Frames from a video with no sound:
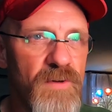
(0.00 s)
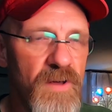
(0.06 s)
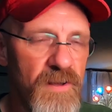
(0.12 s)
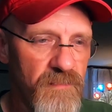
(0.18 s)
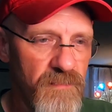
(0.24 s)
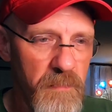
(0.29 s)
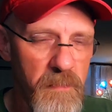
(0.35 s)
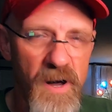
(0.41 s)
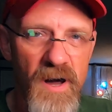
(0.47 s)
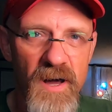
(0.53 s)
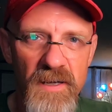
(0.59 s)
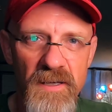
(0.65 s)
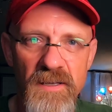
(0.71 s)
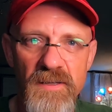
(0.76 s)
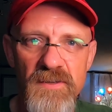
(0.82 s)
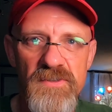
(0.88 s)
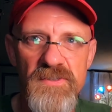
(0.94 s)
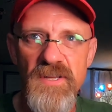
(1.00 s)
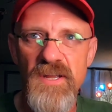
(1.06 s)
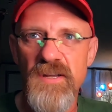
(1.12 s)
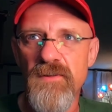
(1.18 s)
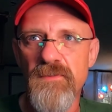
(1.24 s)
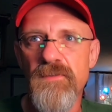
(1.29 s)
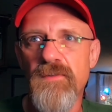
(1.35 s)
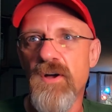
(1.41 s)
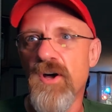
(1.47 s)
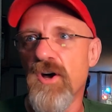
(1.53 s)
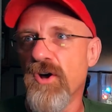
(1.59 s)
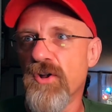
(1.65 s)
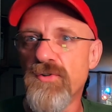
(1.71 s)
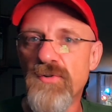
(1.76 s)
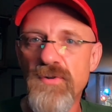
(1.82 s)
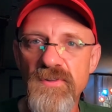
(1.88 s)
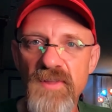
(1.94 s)
a model instead of
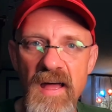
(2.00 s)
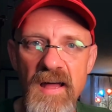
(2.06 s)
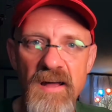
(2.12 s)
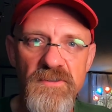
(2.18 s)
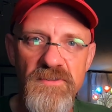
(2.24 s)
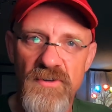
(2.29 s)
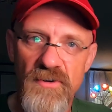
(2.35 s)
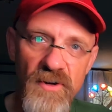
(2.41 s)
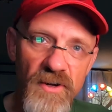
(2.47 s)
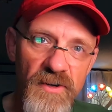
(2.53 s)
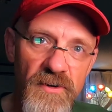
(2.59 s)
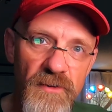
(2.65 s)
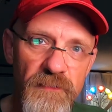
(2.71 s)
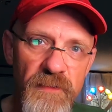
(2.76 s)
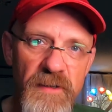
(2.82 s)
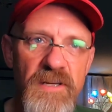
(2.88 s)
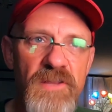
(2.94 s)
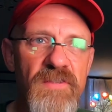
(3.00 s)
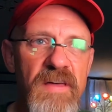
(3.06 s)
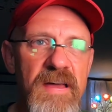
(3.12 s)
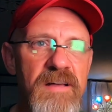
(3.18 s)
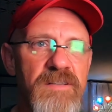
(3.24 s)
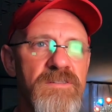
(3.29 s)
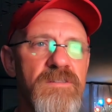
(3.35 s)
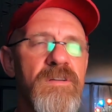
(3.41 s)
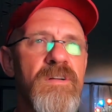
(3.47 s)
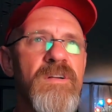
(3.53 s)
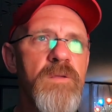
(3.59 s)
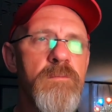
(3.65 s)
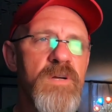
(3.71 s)
100,000 or 150,000